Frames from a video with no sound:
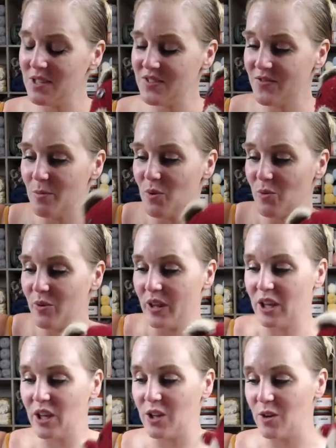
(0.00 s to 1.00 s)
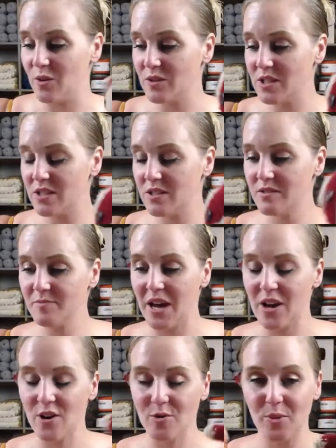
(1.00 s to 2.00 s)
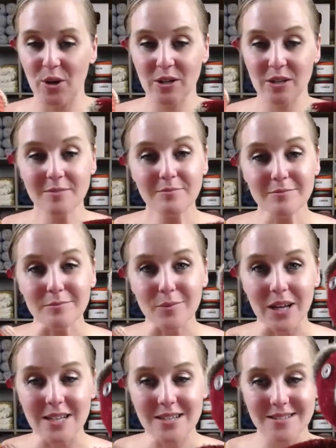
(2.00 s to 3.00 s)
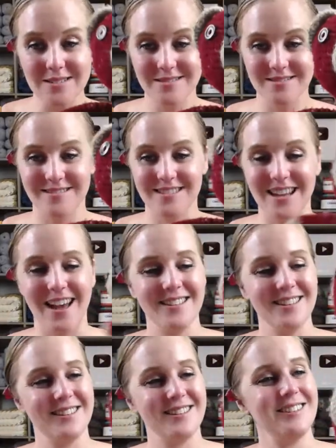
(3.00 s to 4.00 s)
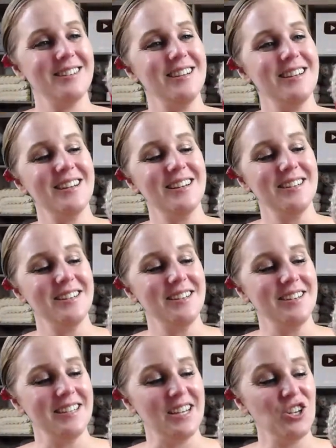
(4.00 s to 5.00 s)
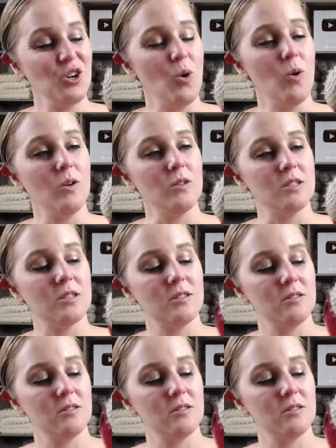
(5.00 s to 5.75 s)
was from a really cute pattern book, but yeah, you're old,